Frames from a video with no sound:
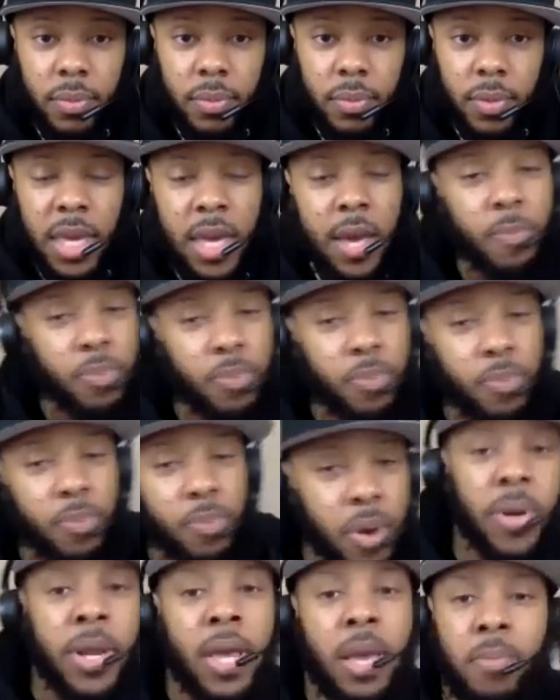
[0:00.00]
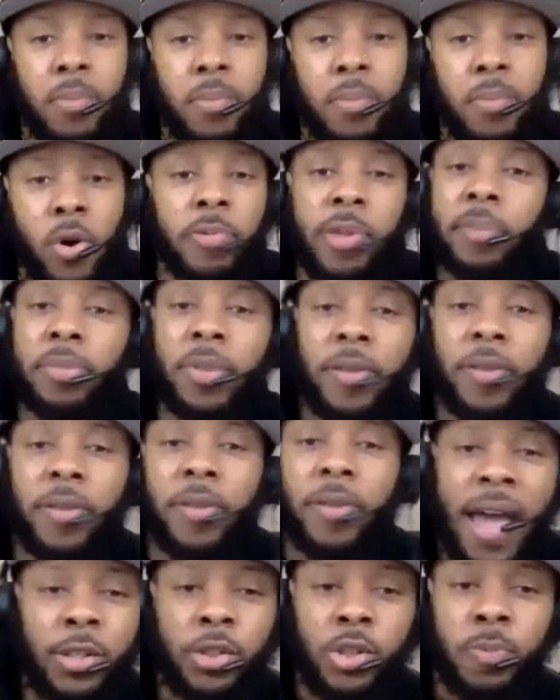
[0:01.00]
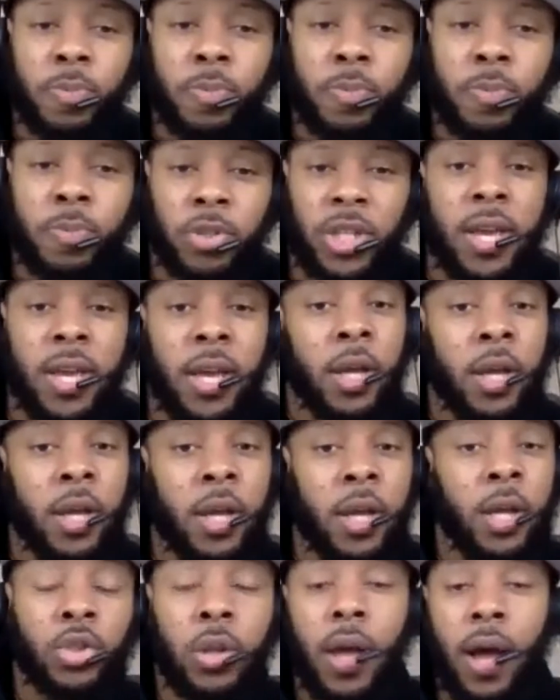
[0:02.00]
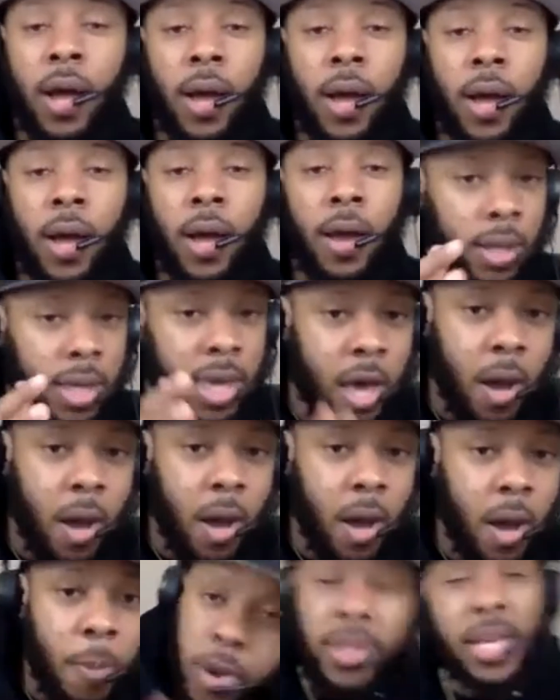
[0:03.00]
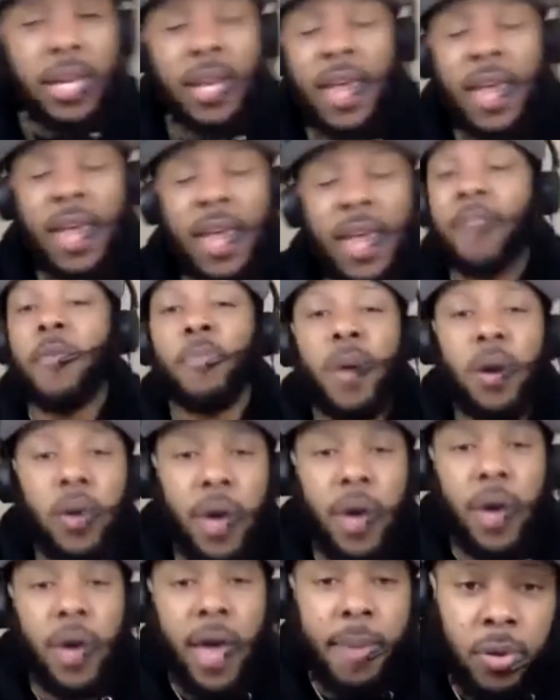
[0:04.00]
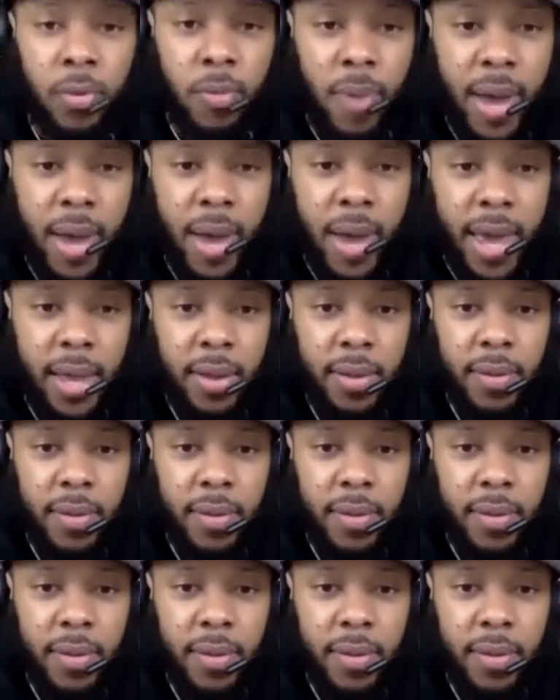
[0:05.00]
Kell Brook, when he moved up to fight Triple G, Kell Brook didn't have a belt at middleweight.